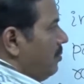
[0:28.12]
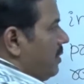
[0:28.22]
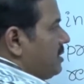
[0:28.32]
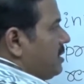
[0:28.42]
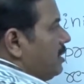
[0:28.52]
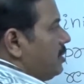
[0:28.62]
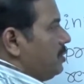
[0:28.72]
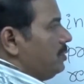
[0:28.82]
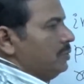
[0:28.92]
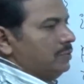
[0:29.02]
Percent
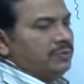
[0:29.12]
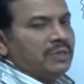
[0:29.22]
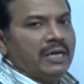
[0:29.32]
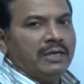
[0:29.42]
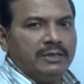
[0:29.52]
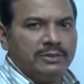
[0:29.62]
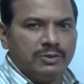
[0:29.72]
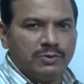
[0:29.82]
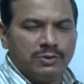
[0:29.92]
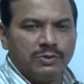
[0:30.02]
%u
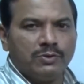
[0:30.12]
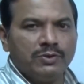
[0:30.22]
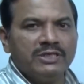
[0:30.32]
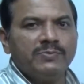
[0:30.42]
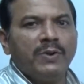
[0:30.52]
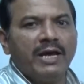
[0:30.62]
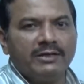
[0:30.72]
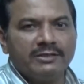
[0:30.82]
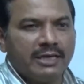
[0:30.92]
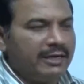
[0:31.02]
is used to display
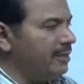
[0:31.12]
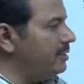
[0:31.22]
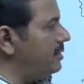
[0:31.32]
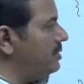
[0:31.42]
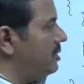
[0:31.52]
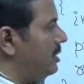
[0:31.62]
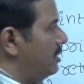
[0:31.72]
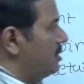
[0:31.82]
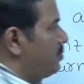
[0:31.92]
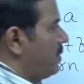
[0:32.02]
unsigned integers.